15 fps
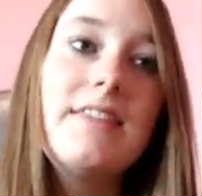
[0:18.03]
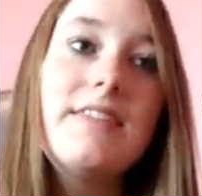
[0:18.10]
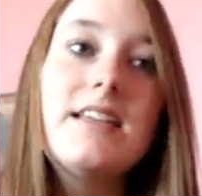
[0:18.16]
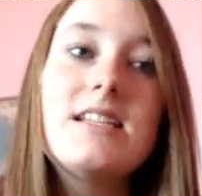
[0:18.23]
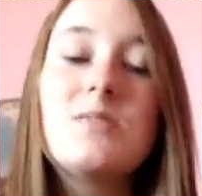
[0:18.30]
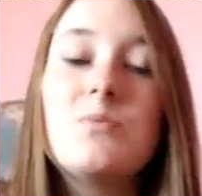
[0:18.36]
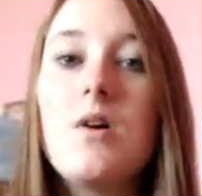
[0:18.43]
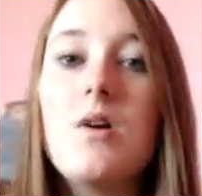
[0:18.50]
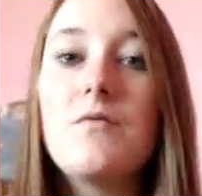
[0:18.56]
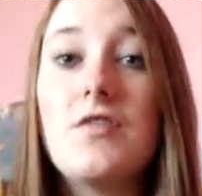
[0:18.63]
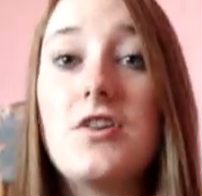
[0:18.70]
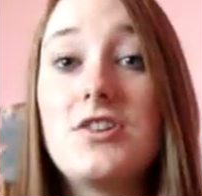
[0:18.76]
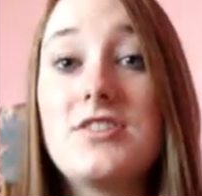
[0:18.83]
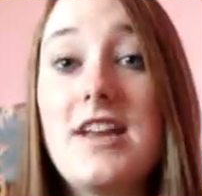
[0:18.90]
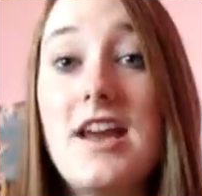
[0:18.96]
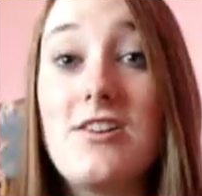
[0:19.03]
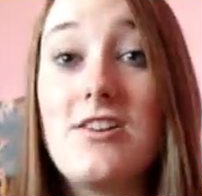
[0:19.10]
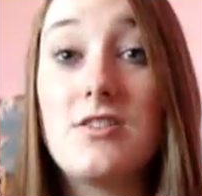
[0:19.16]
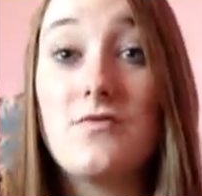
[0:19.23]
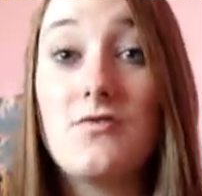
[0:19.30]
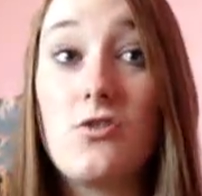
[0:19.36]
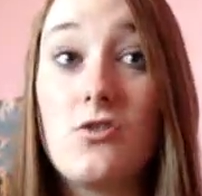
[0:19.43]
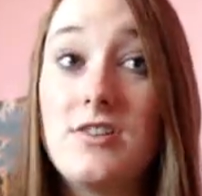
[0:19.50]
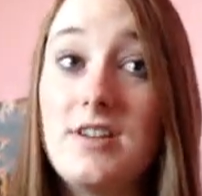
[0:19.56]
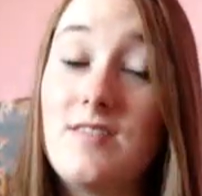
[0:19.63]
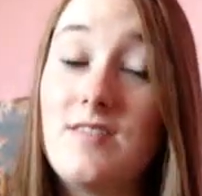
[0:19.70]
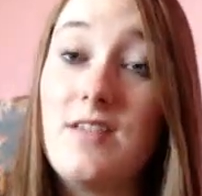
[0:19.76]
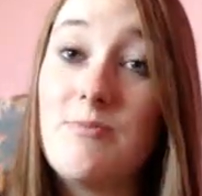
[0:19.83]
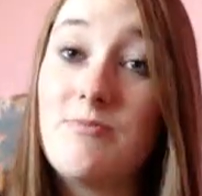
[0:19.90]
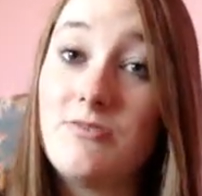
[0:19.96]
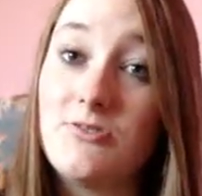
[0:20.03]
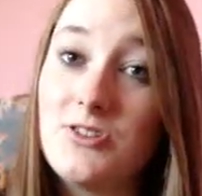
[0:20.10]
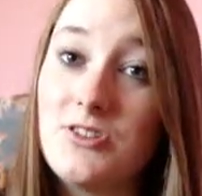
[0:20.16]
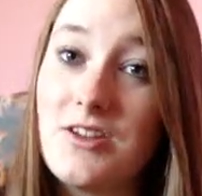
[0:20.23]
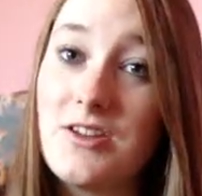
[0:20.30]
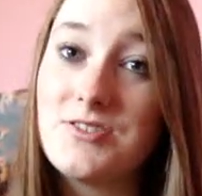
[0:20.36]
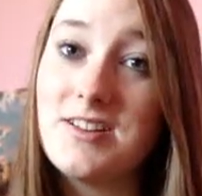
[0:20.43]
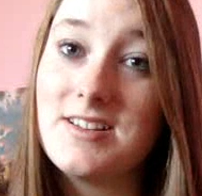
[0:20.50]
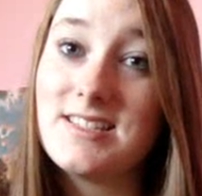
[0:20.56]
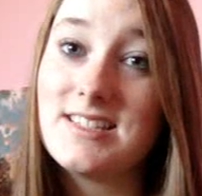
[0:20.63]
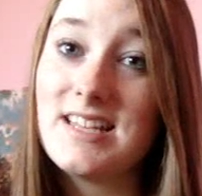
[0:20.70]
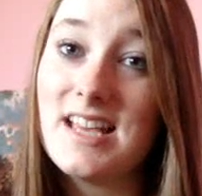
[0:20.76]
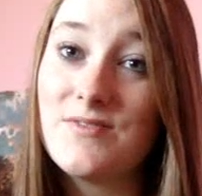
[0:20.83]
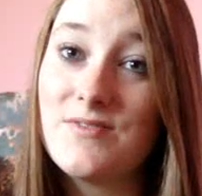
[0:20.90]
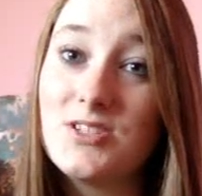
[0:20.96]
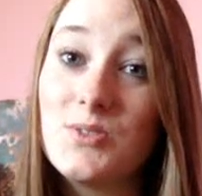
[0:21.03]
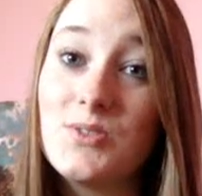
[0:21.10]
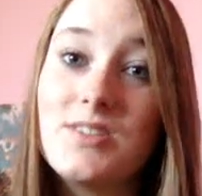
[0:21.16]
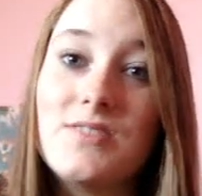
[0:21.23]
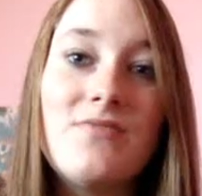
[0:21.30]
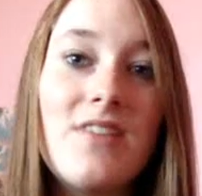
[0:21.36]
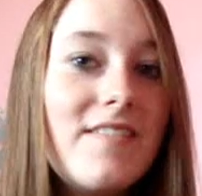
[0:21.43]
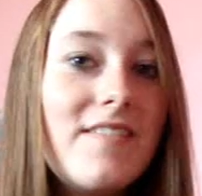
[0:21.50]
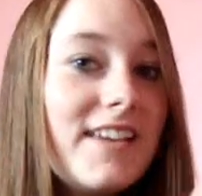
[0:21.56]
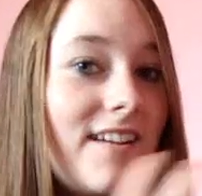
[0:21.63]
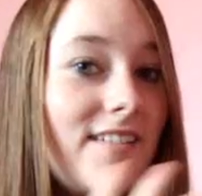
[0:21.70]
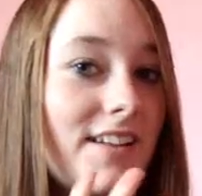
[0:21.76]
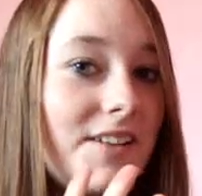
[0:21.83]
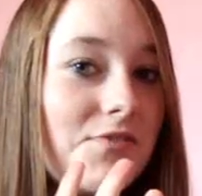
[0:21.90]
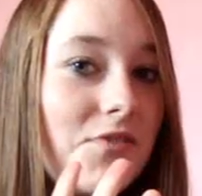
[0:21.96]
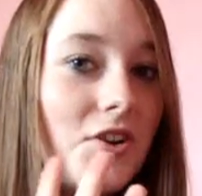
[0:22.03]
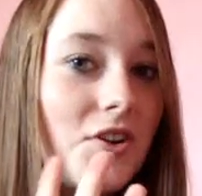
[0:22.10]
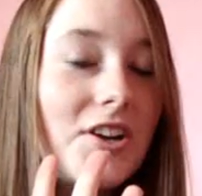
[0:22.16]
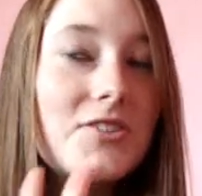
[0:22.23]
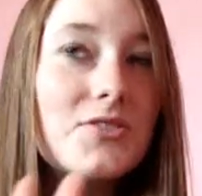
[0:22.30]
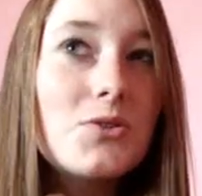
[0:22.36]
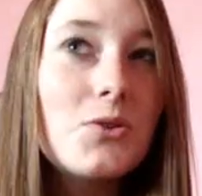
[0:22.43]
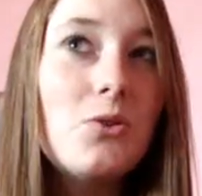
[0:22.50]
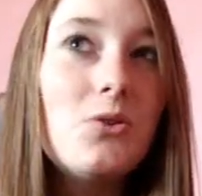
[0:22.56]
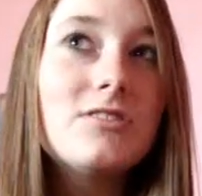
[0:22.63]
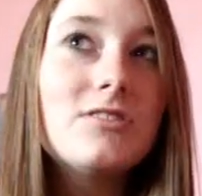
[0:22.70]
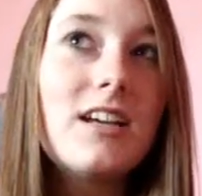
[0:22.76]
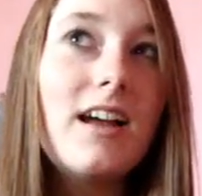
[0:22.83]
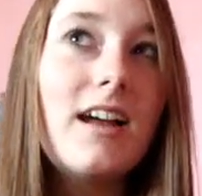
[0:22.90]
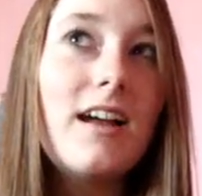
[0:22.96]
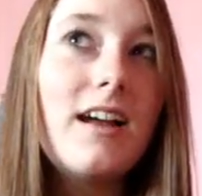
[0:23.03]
This one first aired on the 14th of April 2007, so it's very nearly 4 years old,